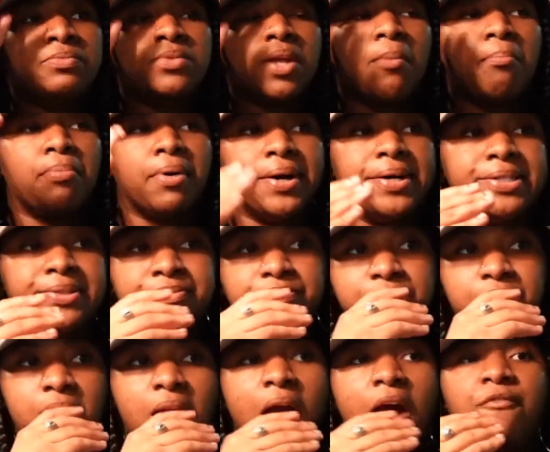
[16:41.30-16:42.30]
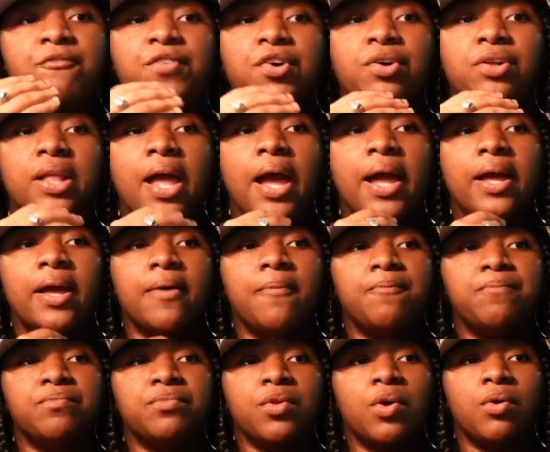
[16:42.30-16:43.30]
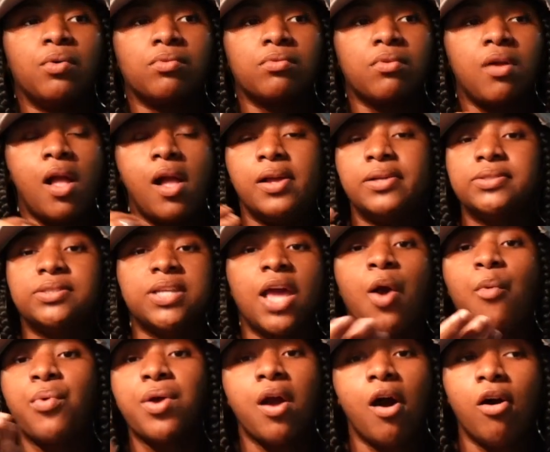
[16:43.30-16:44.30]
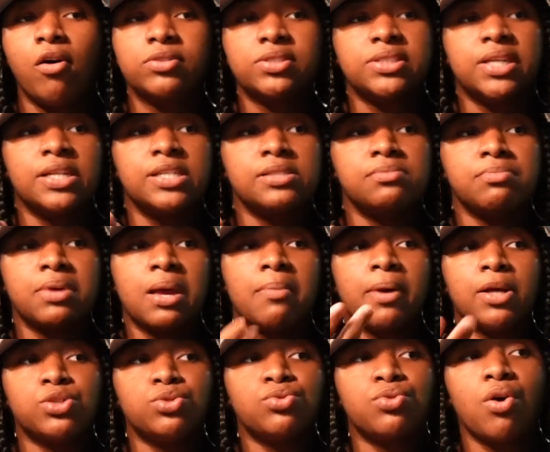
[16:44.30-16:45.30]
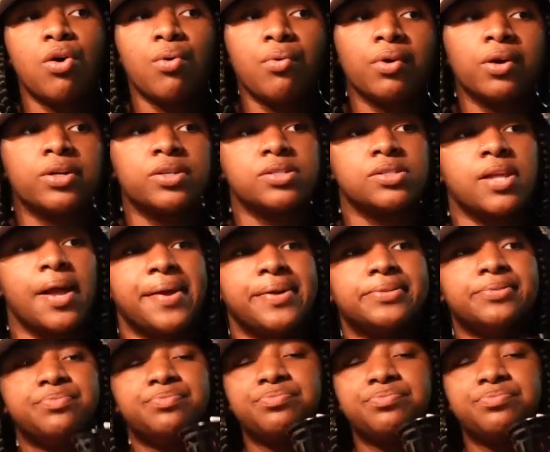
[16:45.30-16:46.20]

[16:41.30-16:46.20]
But I feel like, and we all say this, me and my two co-workers, like,